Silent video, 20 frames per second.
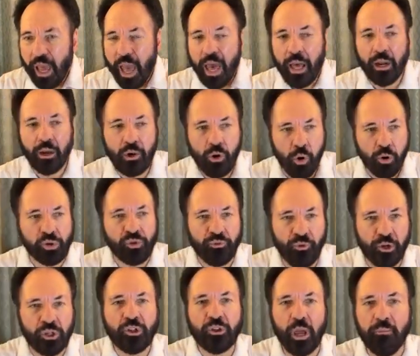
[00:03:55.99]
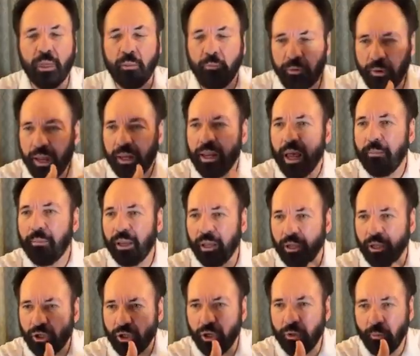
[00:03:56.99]
And of course, first came the
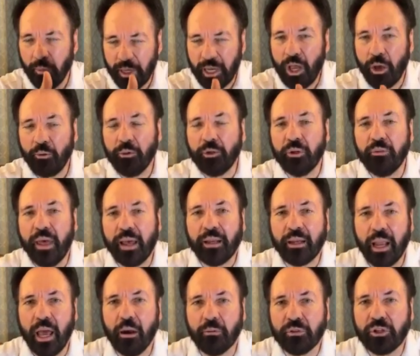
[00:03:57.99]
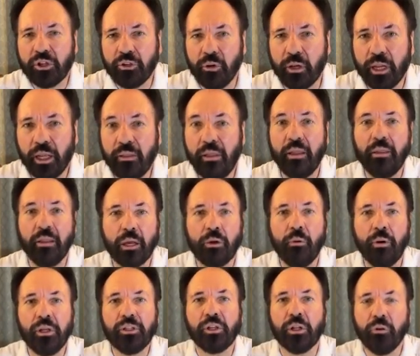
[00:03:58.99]
pre-Adamic and so on. I'm going to go into that now and so on. And then the
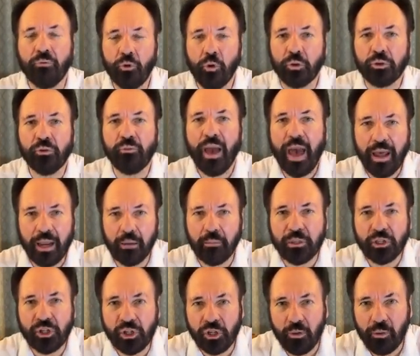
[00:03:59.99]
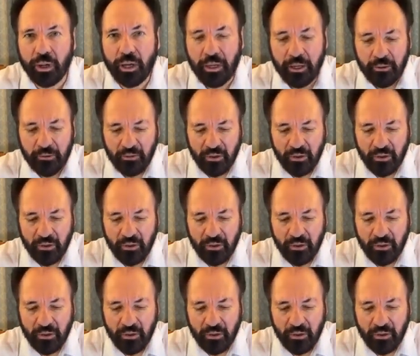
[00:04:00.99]
creation, of course, of Adam and so on.